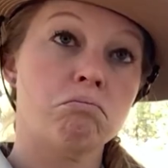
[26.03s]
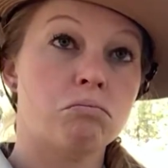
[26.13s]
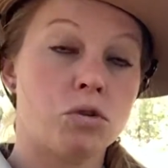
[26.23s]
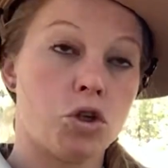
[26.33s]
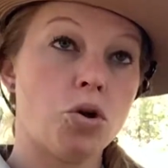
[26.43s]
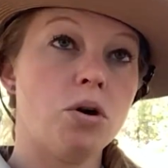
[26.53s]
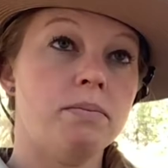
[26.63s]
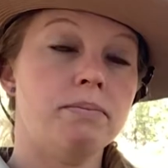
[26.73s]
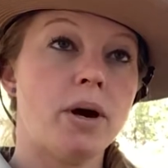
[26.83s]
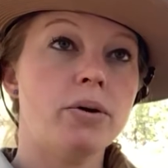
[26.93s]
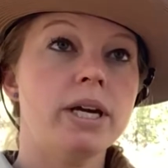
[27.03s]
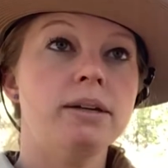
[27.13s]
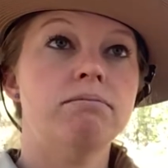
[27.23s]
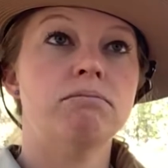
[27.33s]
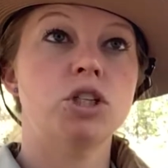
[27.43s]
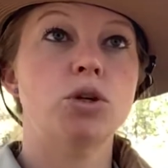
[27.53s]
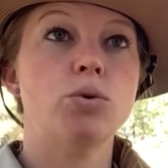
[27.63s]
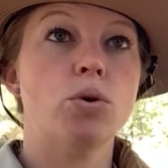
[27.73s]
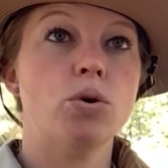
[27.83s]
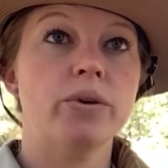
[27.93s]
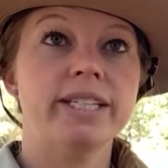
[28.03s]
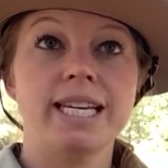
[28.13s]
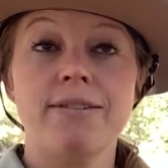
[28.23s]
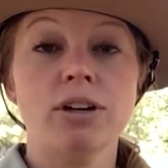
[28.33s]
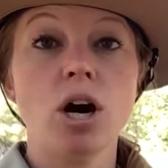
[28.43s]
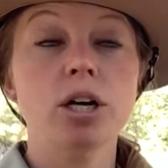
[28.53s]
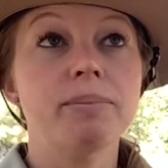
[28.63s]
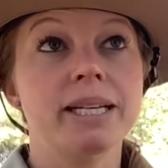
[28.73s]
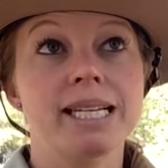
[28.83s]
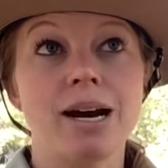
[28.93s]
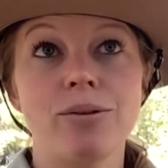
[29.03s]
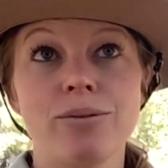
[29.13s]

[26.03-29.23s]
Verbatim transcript: Sure, Pokey. Do you already have a card picked out?